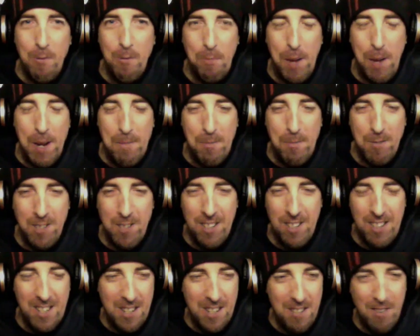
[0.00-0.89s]
people to
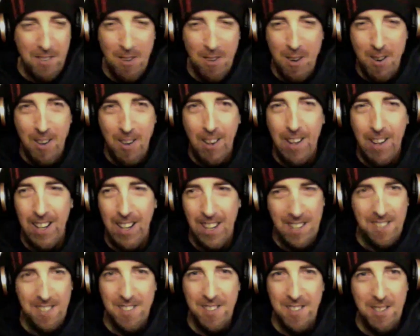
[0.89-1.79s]
just
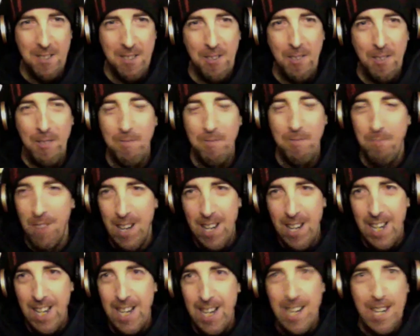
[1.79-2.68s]
listen to it
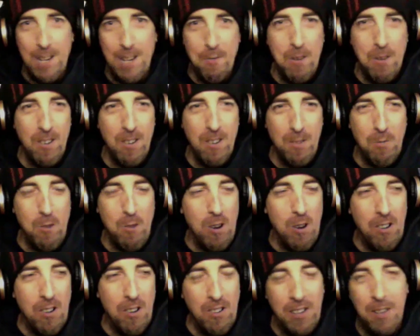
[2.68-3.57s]
anywhere in the
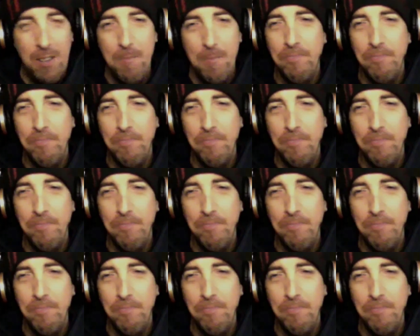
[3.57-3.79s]
world,